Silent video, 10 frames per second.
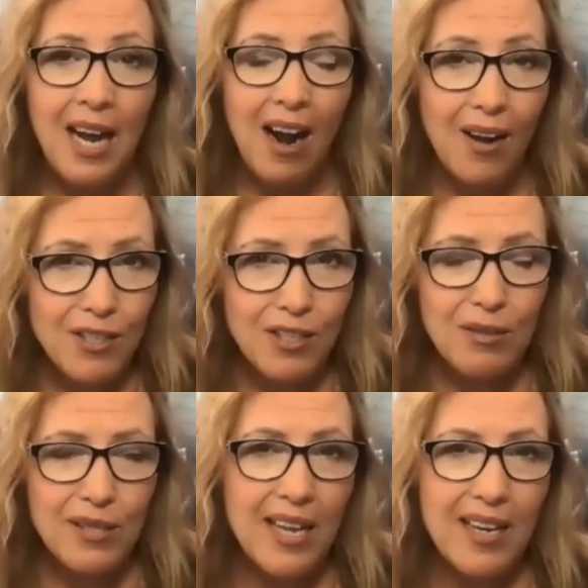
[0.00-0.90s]
aren't
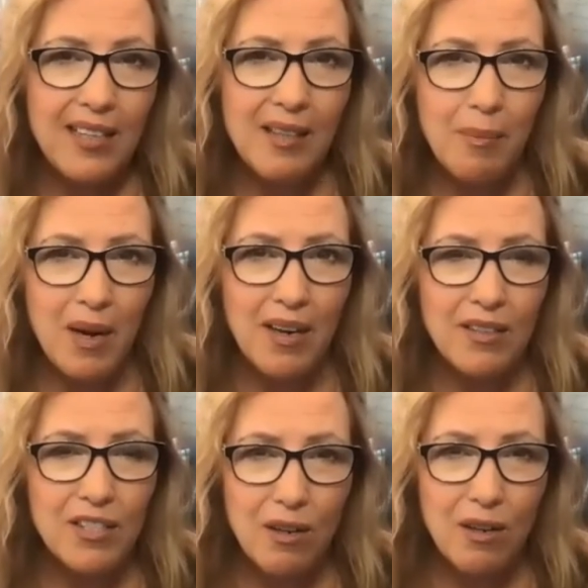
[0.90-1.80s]
you setting the bar
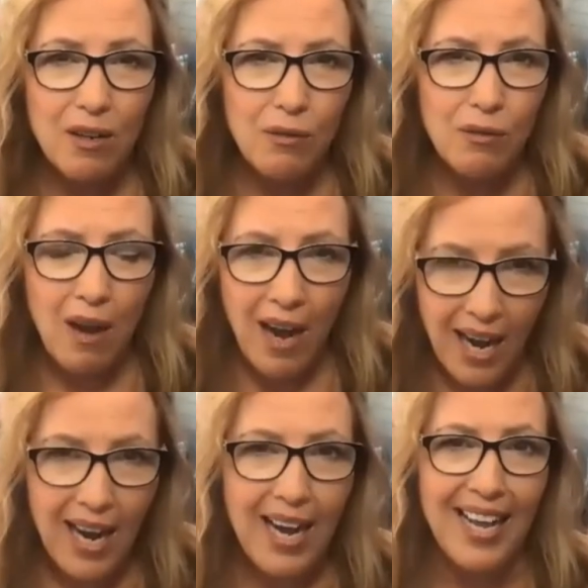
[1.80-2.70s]
so
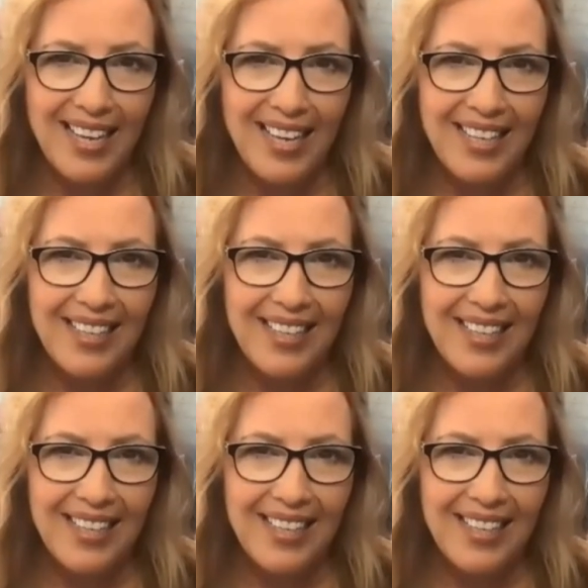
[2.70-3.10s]
high